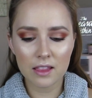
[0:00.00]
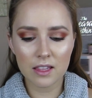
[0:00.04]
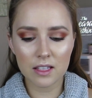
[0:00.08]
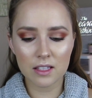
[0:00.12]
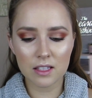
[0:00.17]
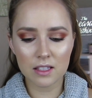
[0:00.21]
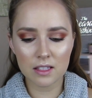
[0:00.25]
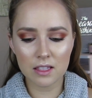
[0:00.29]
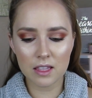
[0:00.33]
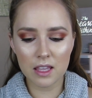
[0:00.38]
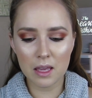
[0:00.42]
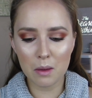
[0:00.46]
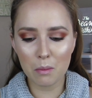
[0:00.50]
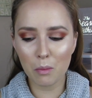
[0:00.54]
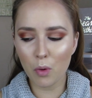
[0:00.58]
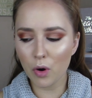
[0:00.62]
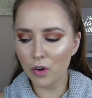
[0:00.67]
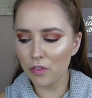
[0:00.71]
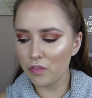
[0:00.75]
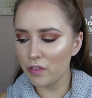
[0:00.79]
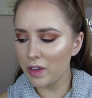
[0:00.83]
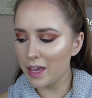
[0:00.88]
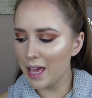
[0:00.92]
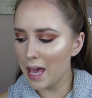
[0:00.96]
This is the
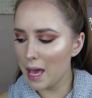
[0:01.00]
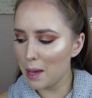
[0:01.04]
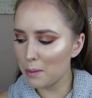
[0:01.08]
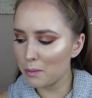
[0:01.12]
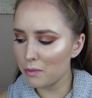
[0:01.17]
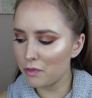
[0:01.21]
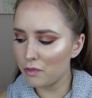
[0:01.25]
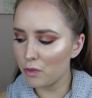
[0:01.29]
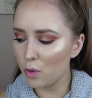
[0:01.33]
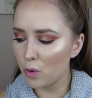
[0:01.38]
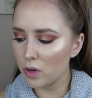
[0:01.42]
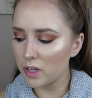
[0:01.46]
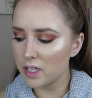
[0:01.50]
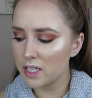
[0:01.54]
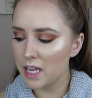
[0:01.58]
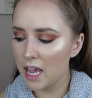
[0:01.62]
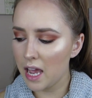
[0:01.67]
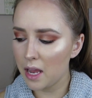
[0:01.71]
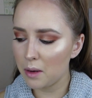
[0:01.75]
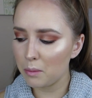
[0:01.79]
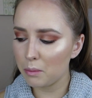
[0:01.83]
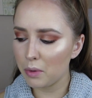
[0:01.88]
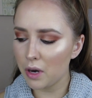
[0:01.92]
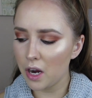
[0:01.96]
Morphe
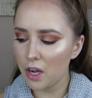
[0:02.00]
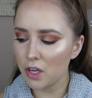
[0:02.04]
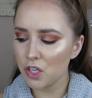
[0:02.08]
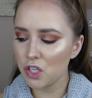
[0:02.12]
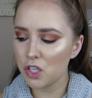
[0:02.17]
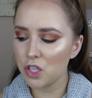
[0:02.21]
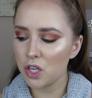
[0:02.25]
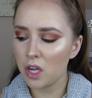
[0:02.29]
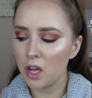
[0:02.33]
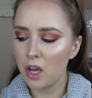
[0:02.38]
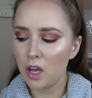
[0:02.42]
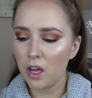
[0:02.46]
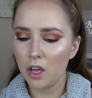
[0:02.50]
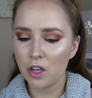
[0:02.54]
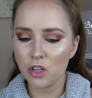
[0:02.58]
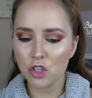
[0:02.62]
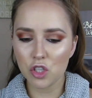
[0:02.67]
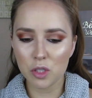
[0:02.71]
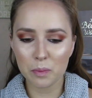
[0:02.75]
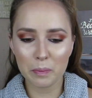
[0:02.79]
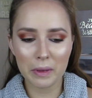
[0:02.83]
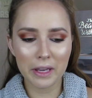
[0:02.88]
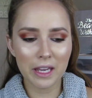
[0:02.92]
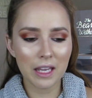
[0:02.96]
M410 brush.
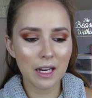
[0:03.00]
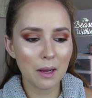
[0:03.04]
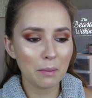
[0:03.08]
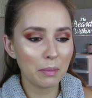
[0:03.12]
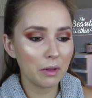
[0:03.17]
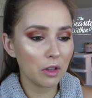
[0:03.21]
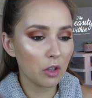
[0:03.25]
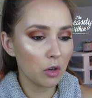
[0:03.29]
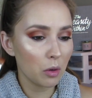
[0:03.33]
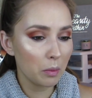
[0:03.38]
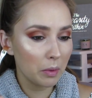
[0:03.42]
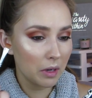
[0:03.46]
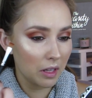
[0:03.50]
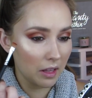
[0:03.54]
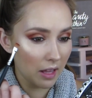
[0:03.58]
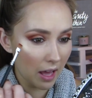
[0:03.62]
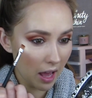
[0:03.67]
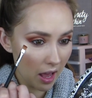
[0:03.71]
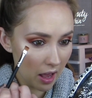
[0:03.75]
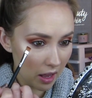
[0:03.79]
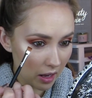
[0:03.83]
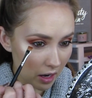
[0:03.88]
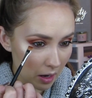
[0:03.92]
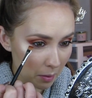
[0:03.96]
Just picking up a little bit of
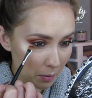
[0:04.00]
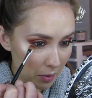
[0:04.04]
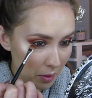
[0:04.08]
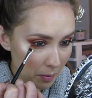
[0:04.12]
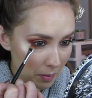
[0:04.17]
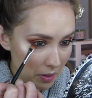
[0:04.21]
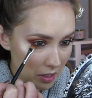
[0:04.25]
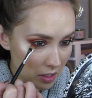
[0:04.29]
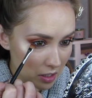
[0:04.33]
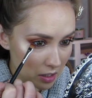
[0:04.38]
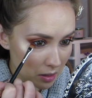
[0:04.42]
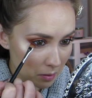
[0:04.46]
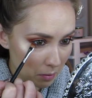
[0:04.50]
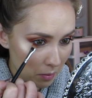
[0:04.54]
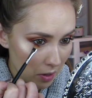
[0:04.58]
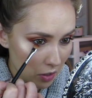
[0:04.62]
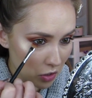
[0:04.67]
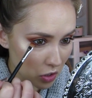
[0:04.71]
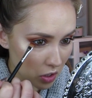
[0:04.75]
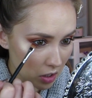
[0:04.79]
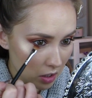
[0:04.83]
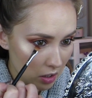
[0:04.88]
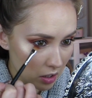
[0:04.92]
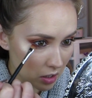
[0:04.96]
that, and I'm going to be
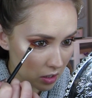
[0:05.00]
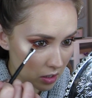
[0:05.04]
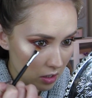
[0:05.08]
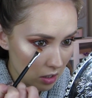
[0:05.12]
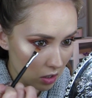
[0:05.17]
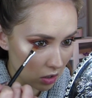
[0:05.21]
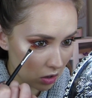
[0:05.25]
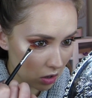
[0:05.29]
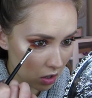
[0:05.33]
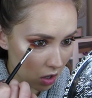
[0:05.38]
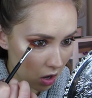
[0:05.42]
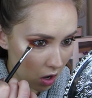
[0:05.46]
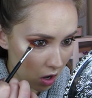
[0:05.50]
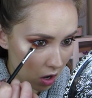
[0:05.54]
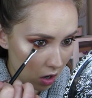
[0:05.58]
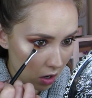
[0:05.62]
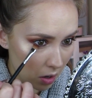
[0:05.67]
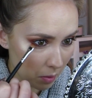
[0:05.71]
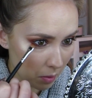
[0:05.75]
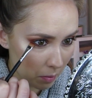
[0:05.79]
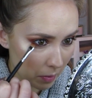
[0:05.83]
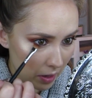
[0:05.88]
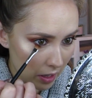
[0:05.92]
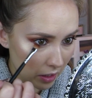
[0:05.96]
smudging this
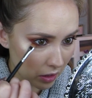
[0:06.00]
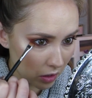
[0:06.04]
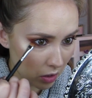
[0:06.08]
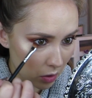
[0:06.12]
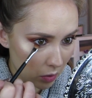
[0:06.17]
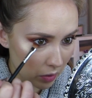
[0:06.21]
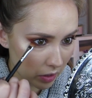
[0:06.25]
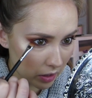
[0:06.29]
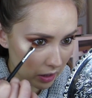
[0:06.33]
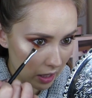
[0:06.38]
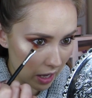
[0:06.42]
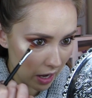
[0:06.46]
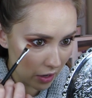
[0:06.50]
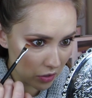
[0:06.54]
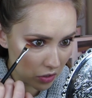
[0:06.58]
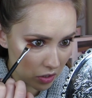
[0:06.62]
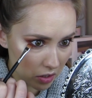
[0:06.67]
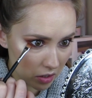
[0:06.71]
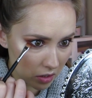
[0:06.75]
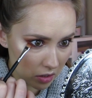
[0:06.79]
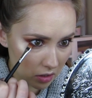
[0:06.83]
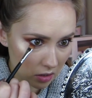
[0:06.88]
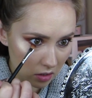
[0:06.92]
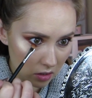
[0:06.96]
along my lower
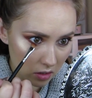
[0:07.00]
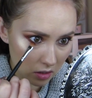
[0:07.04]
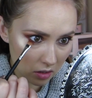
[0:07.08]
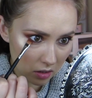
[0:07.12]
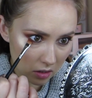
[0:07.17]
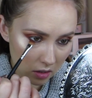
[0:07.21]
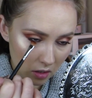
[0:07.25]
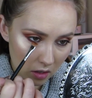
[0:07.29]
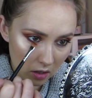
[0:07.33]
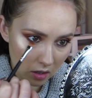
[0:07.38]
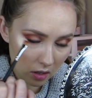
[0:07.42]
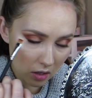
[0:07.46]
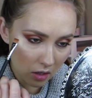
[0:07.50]
lashes.